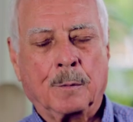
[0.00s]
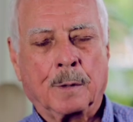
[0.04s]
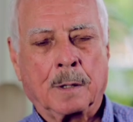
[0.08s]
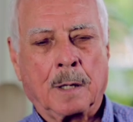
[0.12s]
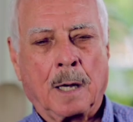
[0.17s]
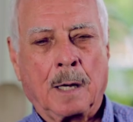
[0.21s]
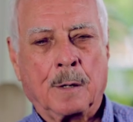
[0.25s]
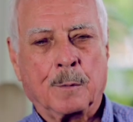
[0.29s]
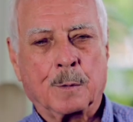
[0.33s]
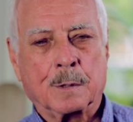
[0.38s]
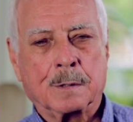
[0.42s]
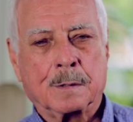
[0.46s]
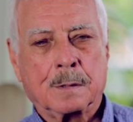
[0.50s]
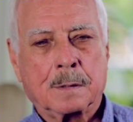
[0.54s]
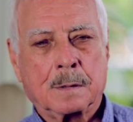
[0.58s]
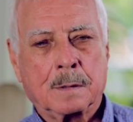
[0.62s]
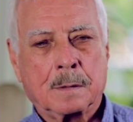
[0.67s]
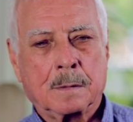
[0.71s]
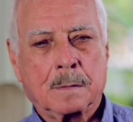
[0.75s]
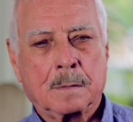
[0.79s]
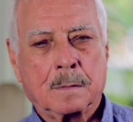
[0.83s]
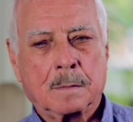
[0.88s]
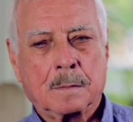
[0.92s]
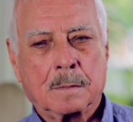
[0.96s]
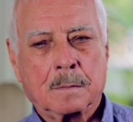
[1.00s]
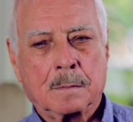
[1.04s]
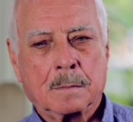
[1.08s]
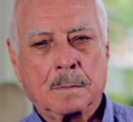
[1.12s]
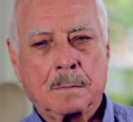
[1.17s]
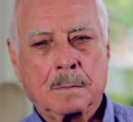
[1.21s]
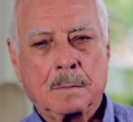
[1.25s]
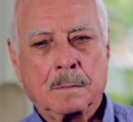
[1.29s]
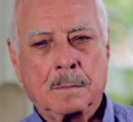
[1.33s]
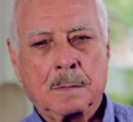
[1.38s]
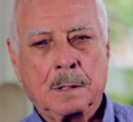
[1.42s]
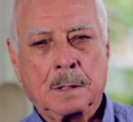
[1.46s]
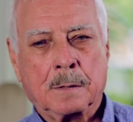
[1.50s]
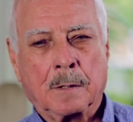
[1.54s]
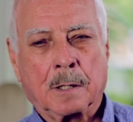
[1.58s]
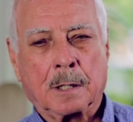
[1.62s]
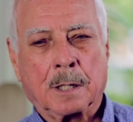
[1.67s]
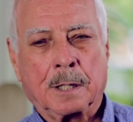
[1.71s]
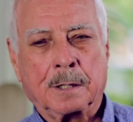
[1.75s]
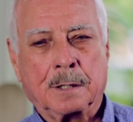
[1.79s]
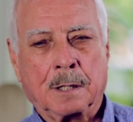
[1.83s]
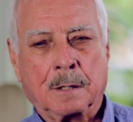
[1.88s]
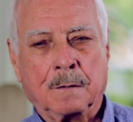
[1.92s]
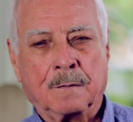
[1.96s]
when I was in the
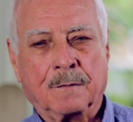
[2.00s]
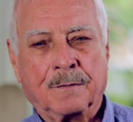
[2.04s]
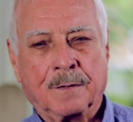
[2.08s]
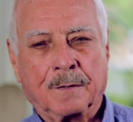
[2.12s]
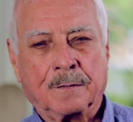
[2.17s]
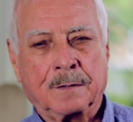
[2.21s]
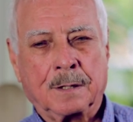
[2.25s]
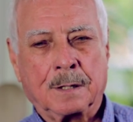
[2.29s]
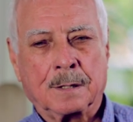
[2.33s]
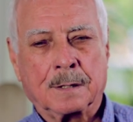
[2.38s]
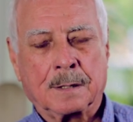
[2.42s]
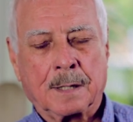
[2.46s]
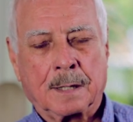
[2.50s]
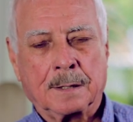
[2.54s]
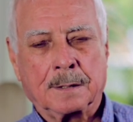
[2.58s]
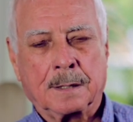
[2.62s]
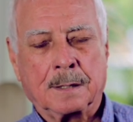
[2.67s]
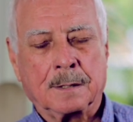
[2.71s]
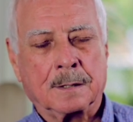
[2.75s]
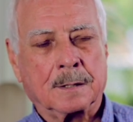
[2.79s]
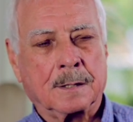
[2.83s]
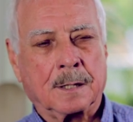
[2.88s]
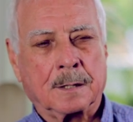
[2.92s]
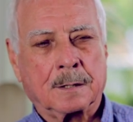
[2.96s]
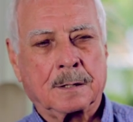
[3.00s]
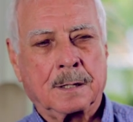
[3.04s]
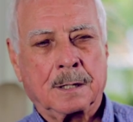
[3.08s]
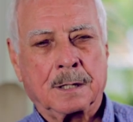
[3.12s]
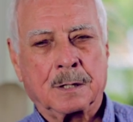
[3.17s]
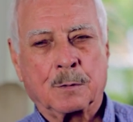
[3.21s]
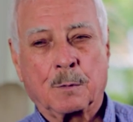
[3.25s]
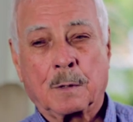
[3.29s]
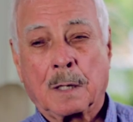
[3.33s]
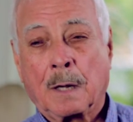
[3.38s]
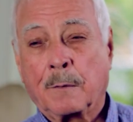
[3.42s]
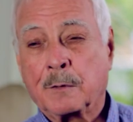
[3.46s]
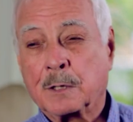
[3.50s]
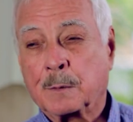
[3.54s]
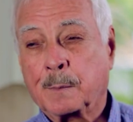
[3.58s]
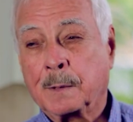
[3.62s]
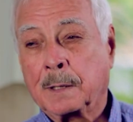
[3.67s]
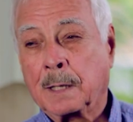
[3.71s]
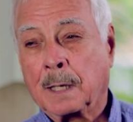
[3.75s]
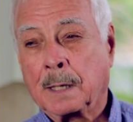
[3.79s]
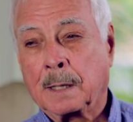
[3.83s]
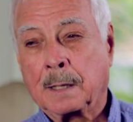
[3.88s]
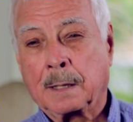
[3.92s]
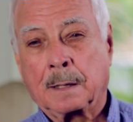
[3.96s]
1950s, 1960s, when I was
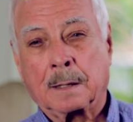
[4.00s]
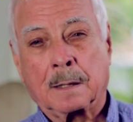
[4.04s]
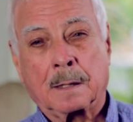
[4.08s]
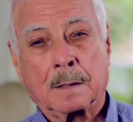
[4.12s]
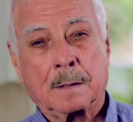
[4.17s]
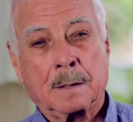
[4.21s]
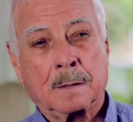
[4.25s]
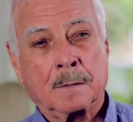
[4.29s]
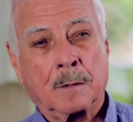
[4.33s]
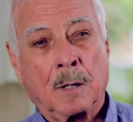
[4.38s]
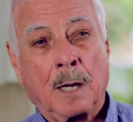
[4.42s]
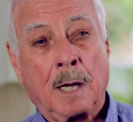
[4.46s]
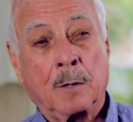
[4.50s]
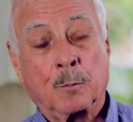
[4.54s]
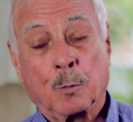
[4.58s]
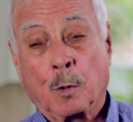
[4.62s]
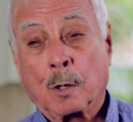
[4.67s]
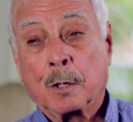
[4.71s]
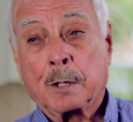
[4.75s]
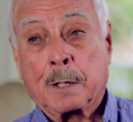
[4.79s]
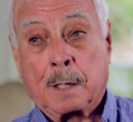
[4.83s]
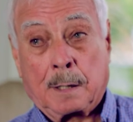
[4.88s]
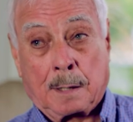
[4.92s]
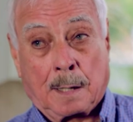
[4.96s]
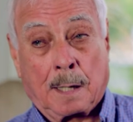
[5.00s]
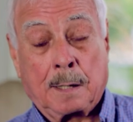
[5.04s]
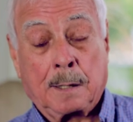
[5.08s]
beginning and working.